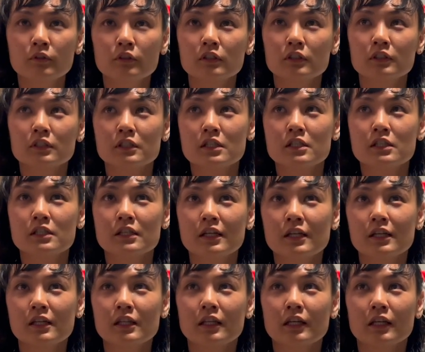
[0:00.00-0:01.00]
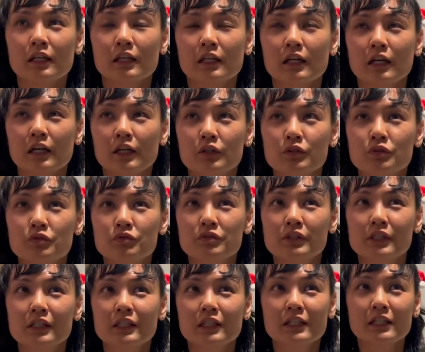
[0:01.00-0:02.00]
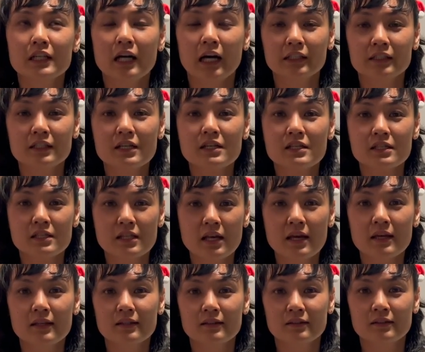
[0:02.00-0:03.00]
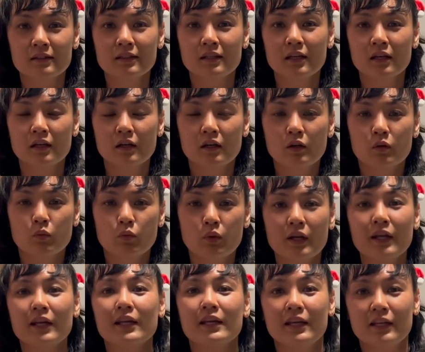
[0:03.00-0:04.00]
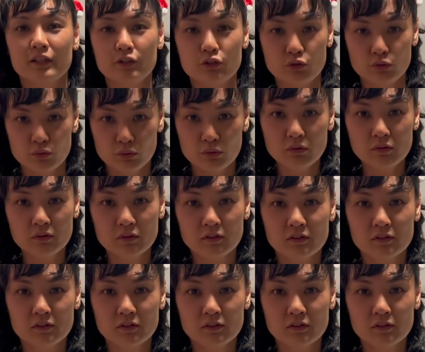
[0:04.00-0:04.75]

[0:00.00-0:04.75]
gonna say that I really understand what I can do